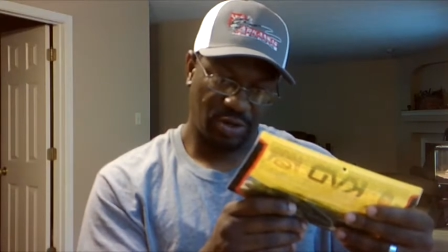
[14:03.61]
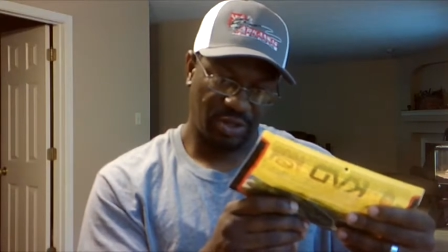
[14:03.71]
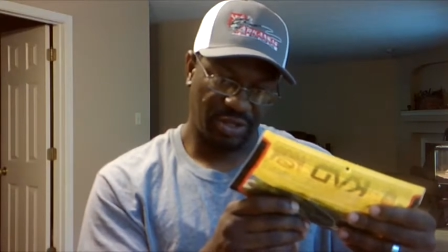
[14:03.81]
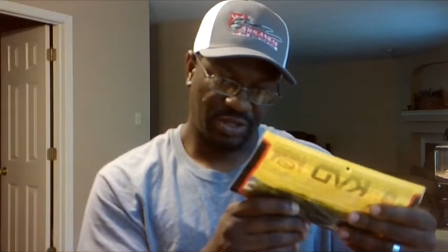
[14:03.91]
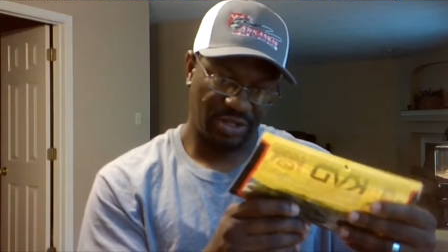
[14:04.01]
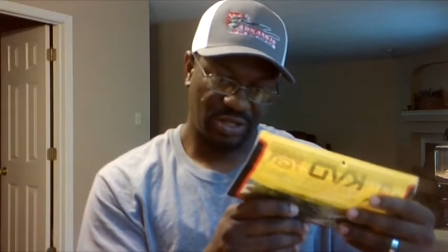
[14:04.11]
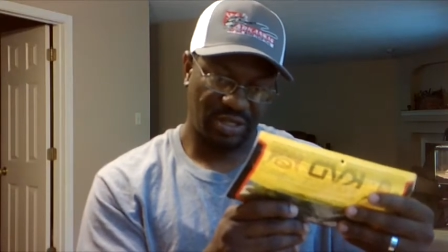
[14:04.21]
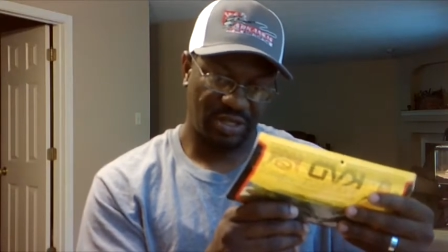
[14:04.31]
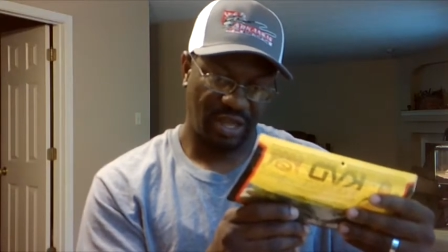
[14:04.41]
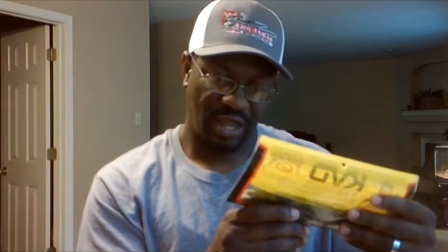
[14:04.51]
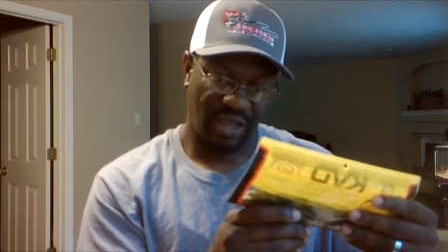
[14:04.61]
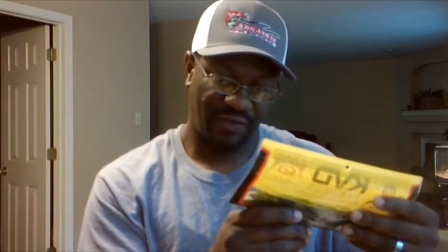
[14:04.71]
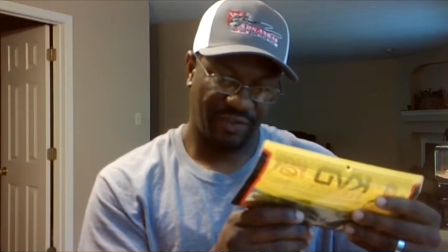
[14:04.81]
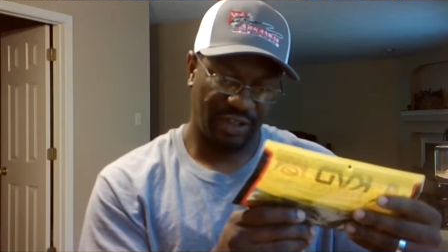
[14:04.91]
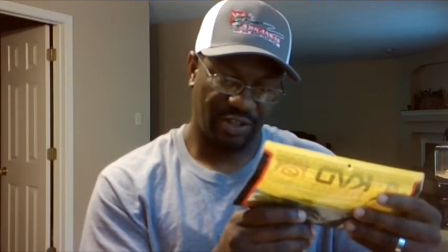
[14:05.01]
the six and a half
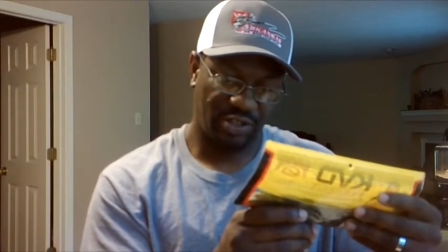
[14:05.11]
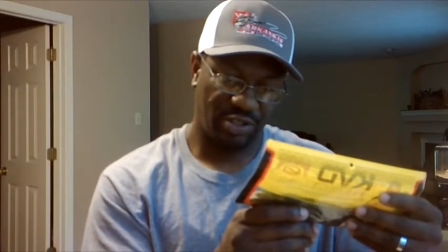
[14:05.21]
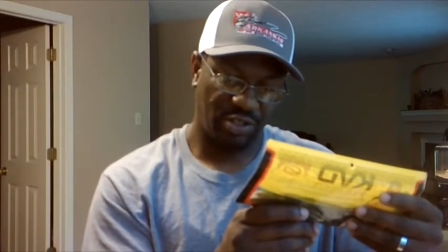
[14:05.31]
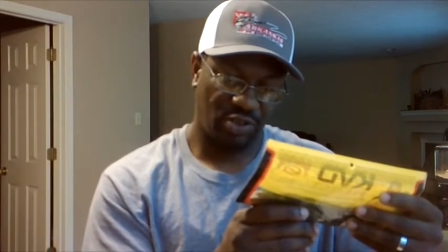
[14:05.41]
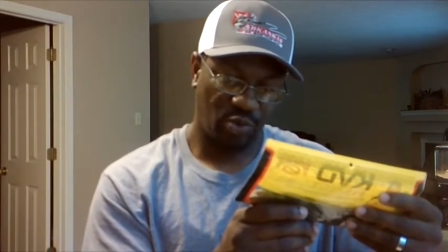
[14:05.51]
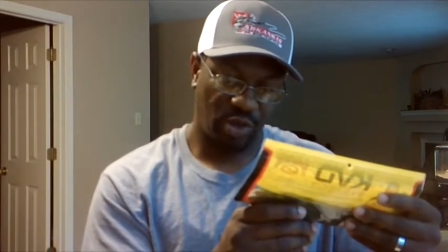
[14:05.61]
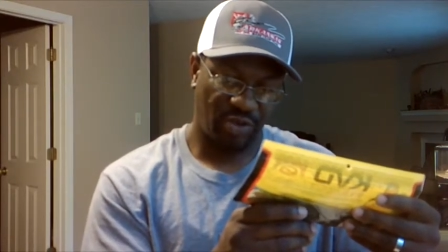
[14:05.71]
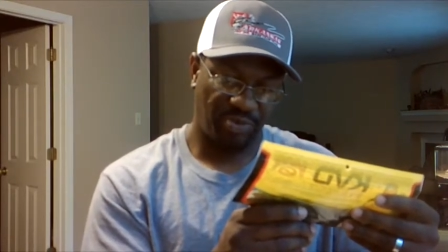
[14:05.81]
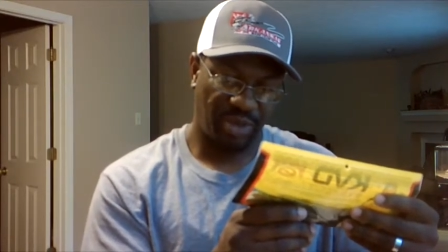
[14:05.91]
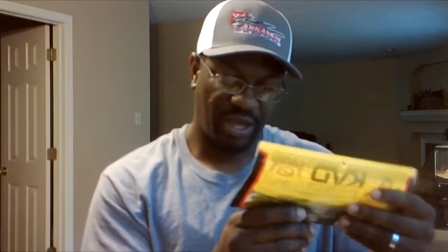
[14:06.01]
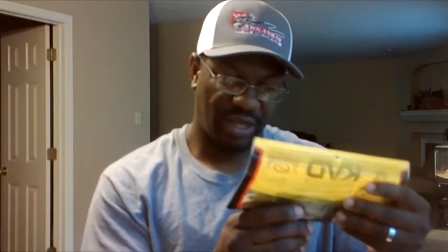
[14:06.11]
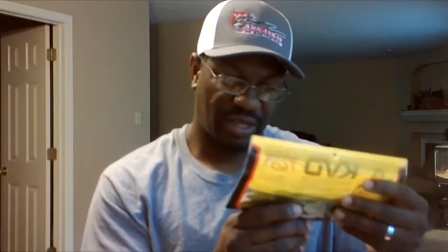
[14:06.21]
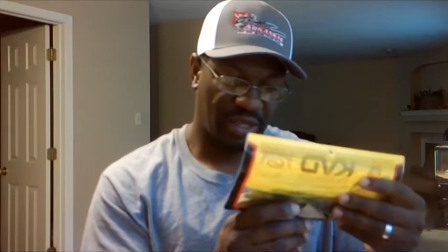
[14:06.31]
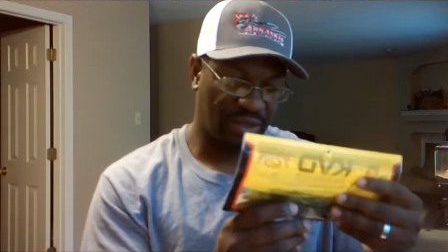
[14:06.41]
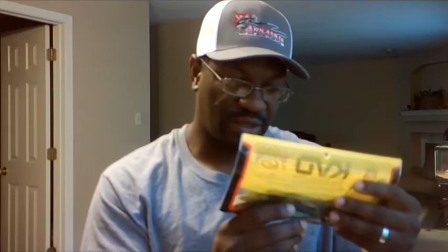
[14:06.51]
inch 12 pack,
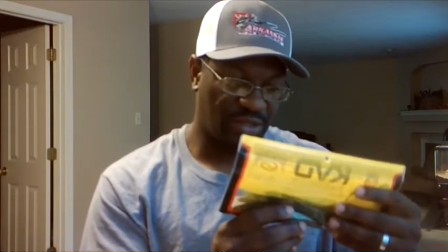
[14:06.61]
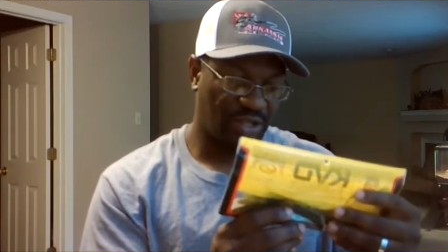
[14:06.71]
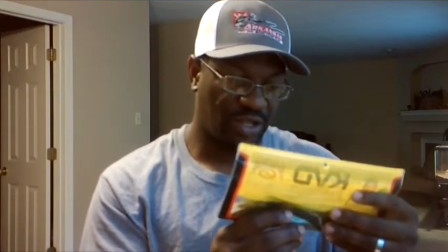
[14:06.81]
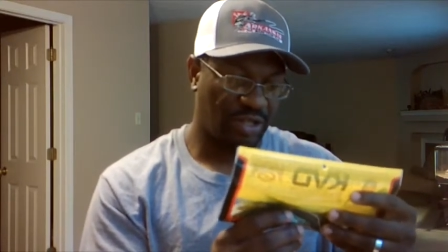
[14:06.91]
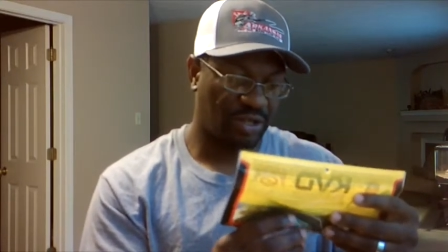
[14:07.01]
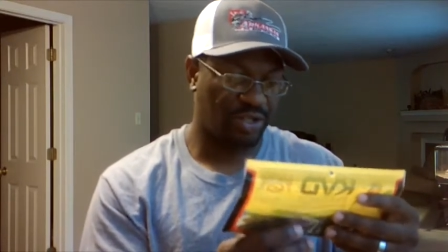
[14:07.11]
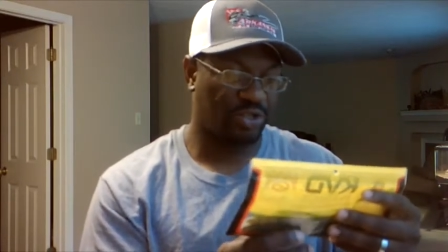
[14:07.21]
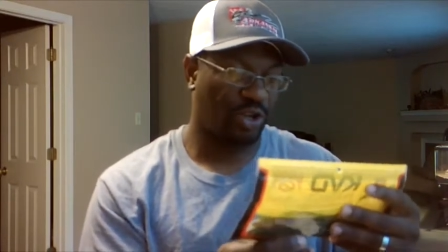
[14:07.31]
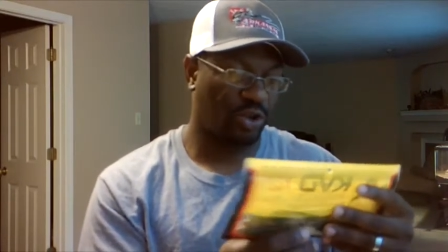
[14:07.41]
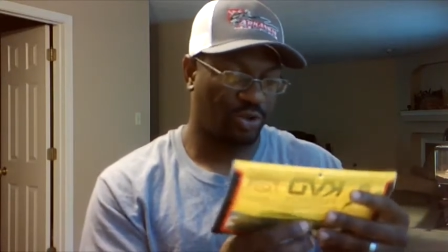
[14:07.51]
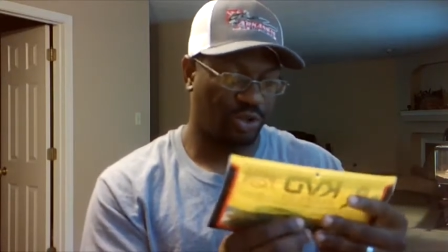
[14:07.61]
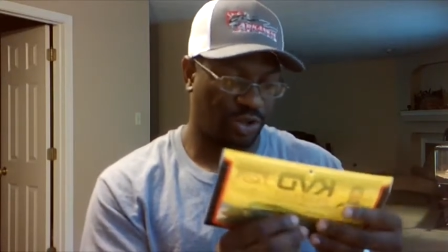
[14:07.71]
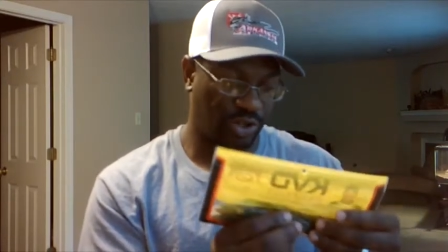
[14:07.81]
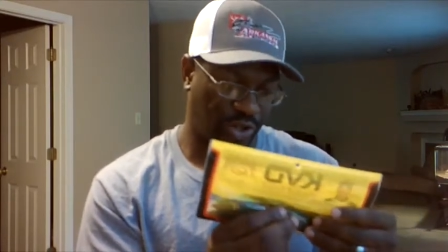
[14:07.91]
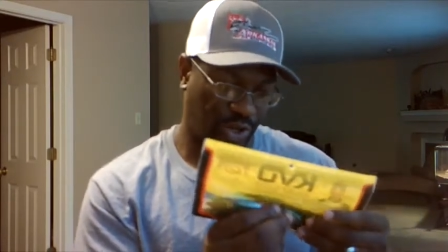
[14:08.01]
and this color is called
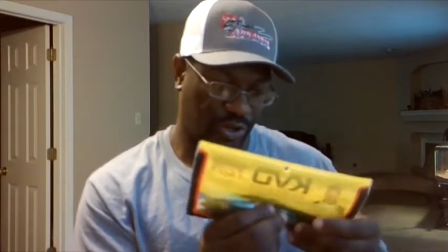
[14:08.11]
Dirt.